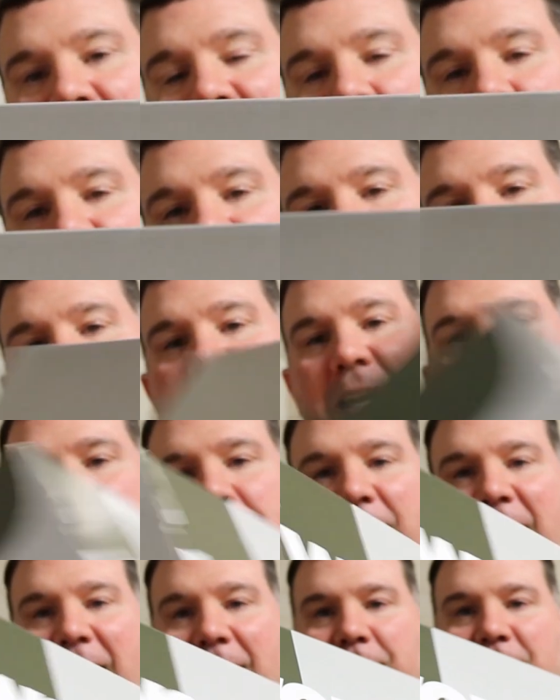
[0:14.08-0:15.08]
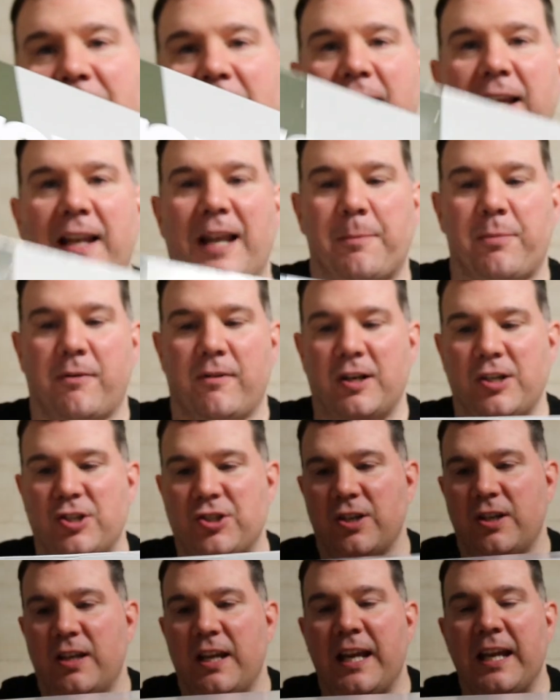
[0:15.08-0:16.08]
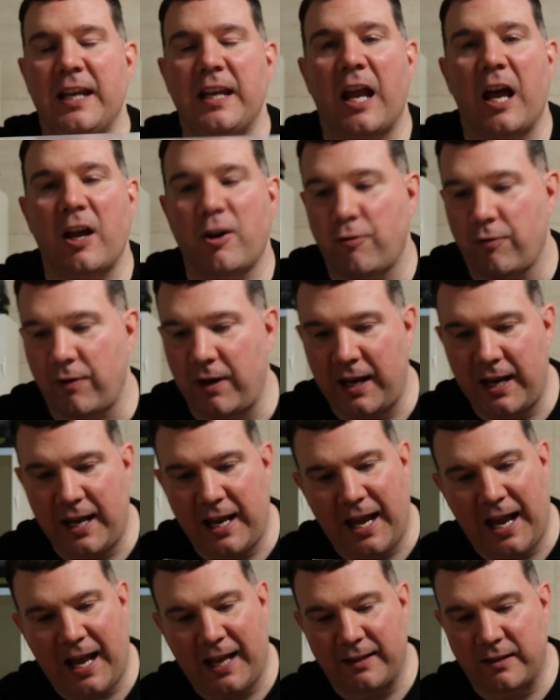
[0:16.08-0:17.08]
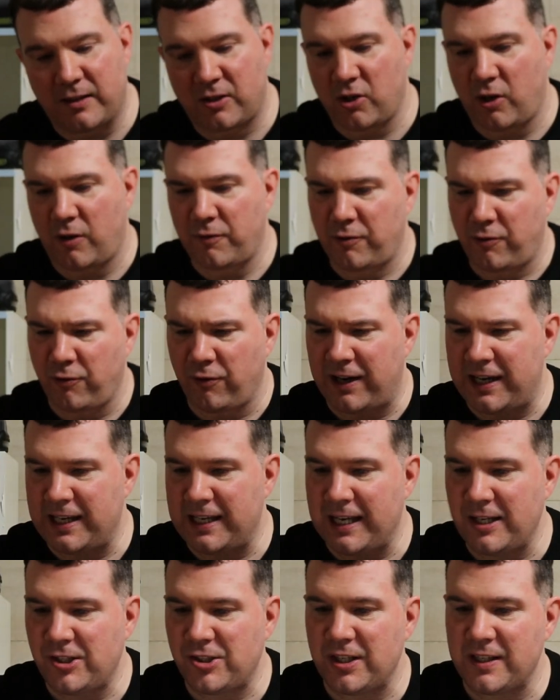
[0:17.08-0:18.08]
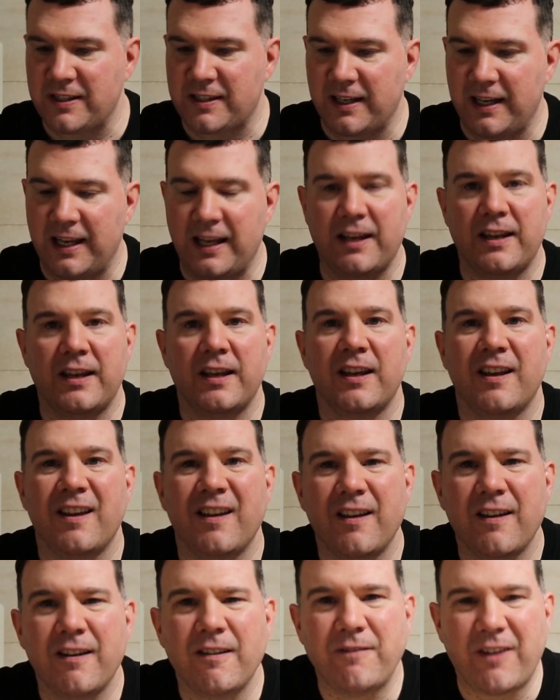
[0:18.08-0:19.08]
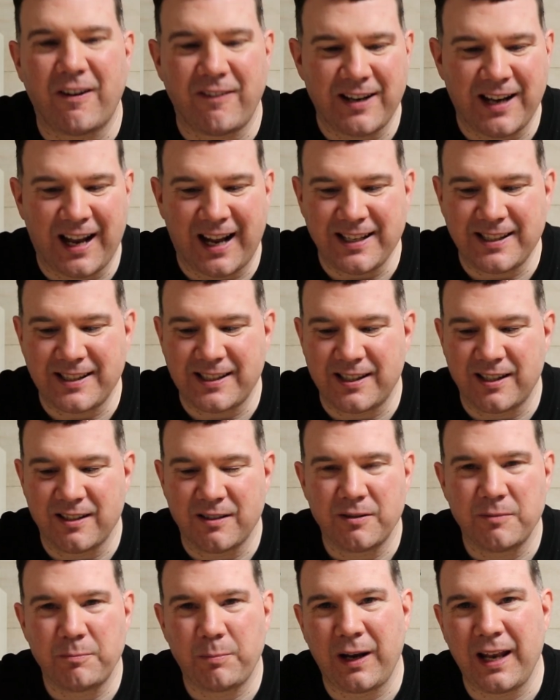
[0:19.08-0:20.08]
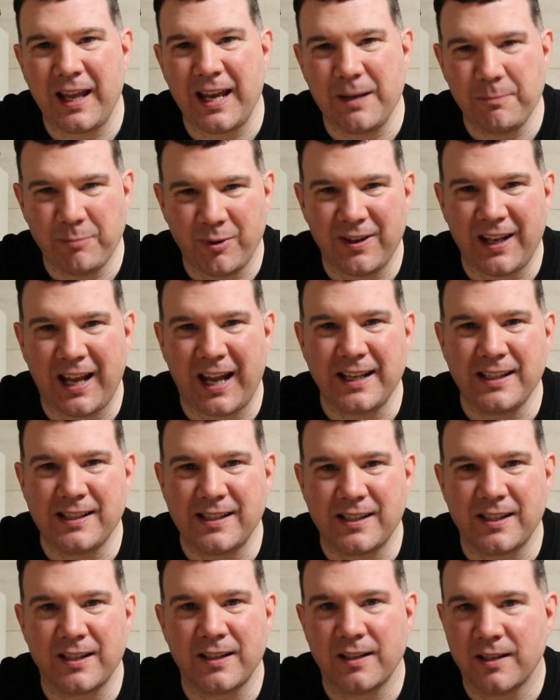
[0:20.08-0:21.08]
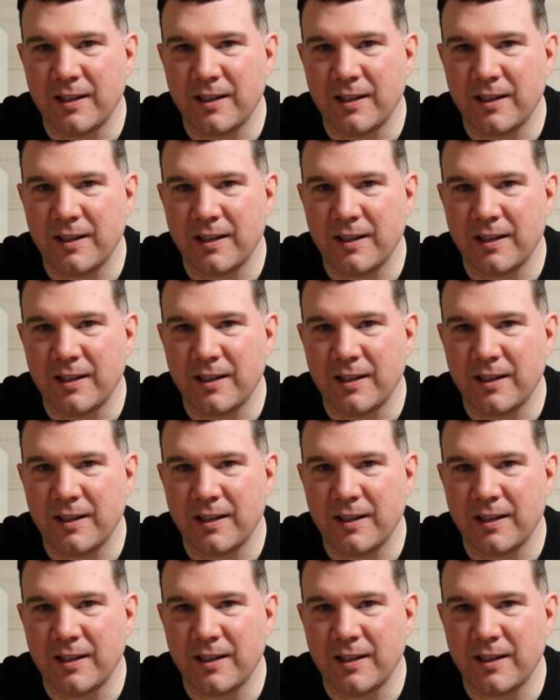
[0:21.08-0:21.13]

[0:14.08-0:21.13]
95, their collaboration in grey and sort of greenish, isn't it? Very nice. Plain, but nice.